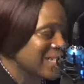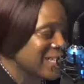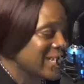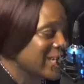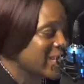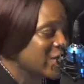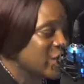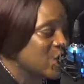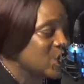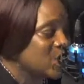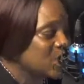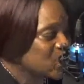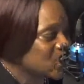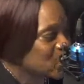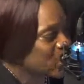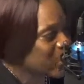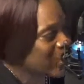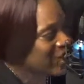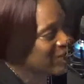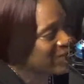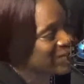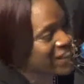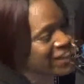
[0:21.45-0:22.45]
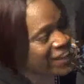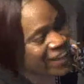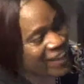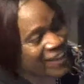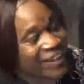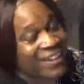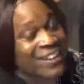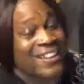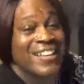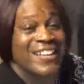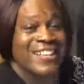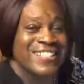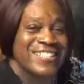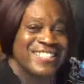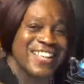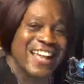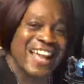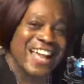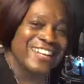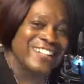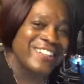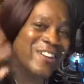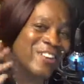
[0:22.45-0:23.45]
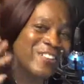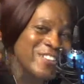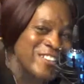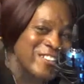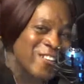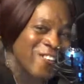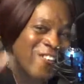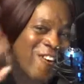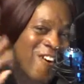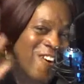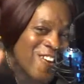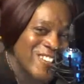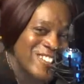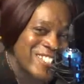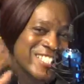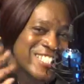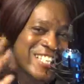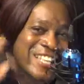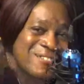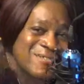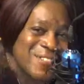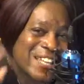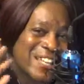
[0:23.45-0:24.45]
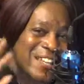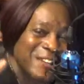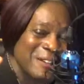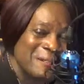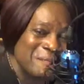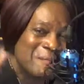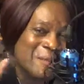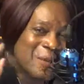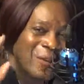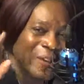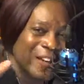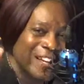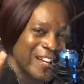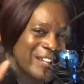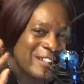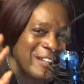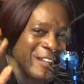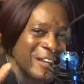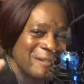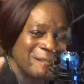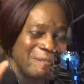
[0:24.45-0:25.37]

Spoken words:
the Ustream there. So I know you all see me. Good morning.